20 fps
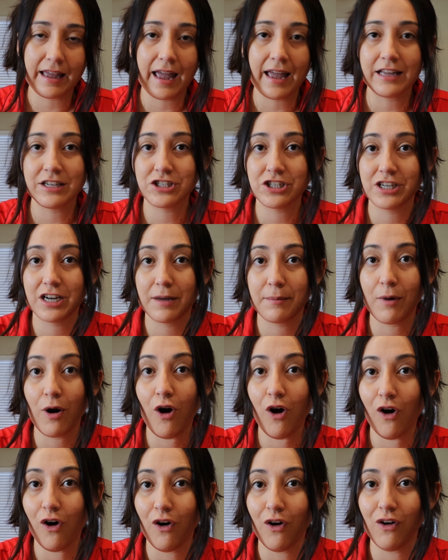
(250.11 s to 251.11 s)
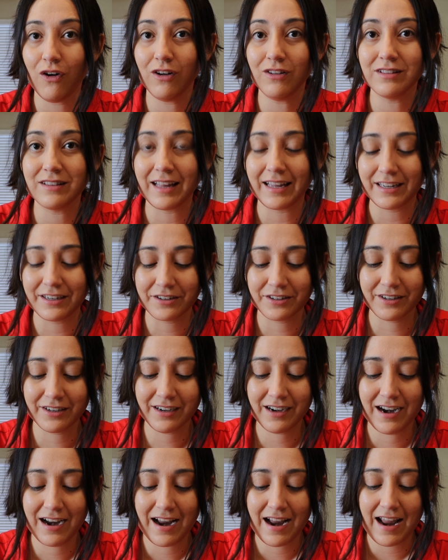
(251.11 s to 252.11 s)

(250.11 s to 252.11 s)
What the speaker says: H&M haul later.